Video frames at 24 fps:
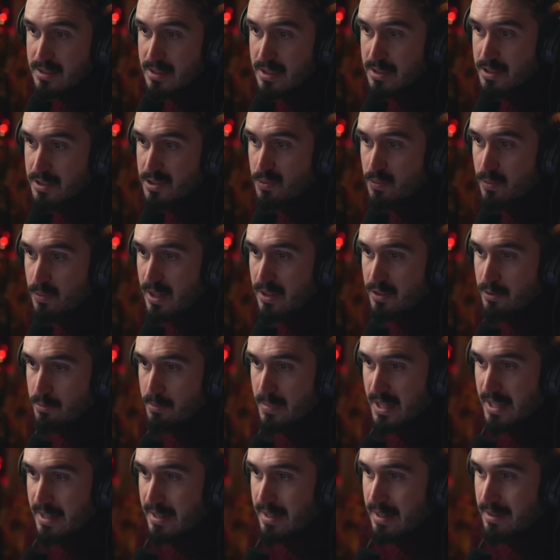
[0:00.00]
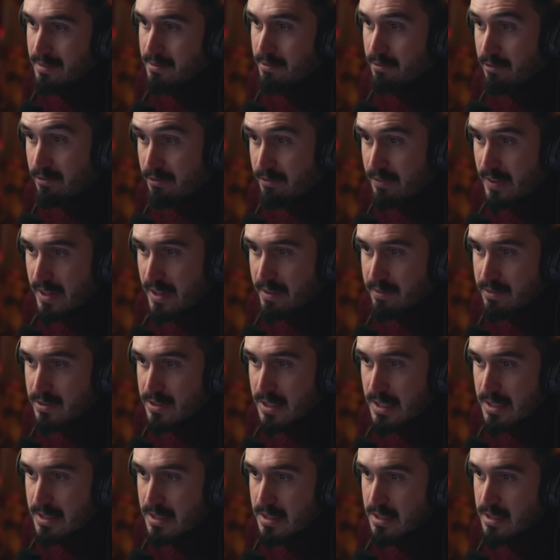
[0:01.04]
is one of my
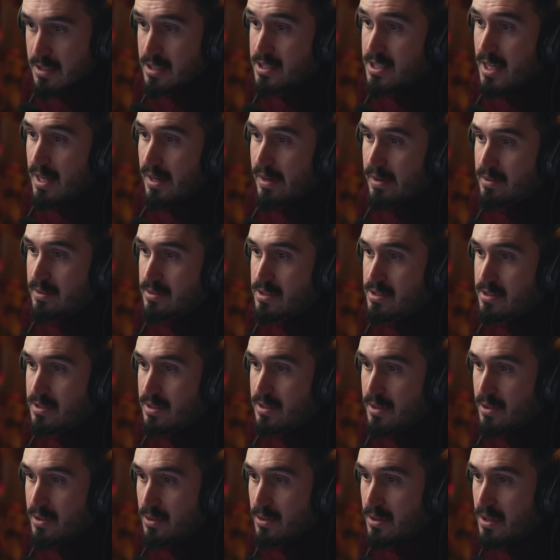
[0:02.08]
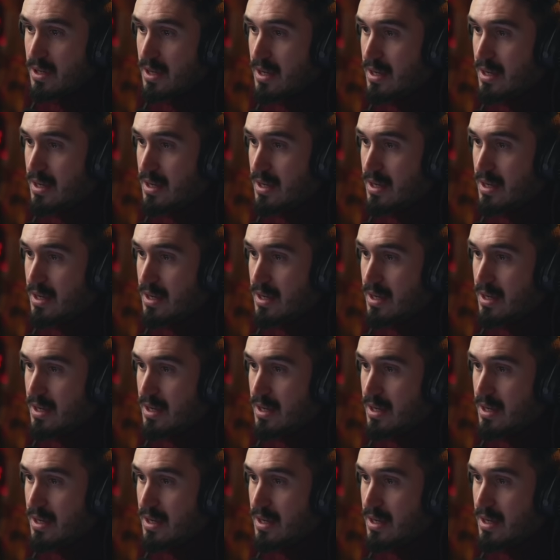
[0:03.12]
favorite sounds, you know,